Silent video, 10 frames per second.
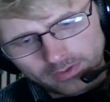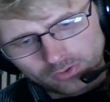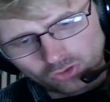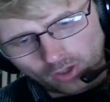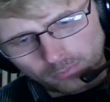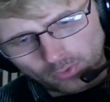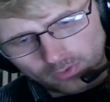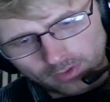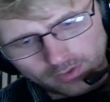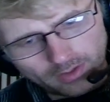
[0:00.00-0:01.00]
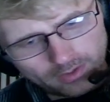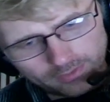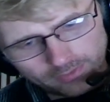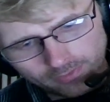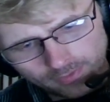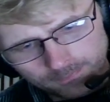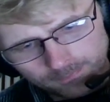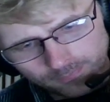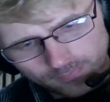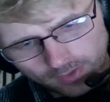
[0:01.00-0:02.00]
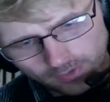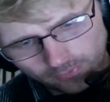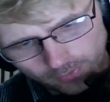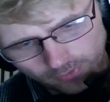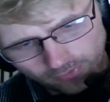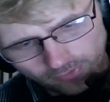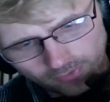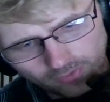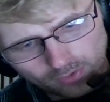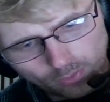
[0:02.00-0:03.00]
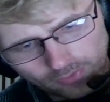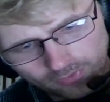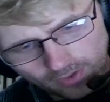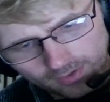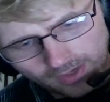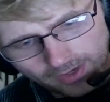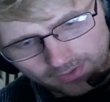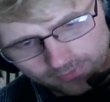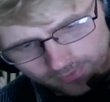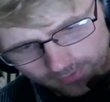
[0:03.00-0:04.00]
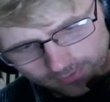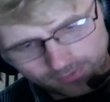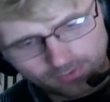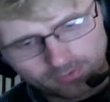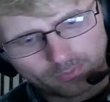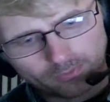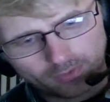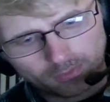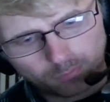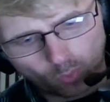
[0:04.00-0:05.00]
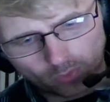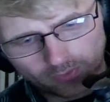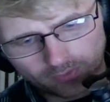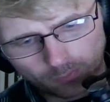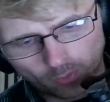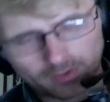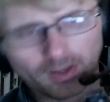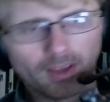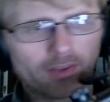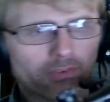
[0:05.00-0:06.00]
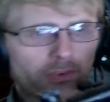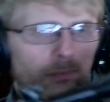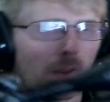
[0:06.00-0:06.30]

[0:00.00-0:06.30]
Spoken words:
chambered guns. And this one here is CZ USA Kansas. So it was imported somewhere in Kansas,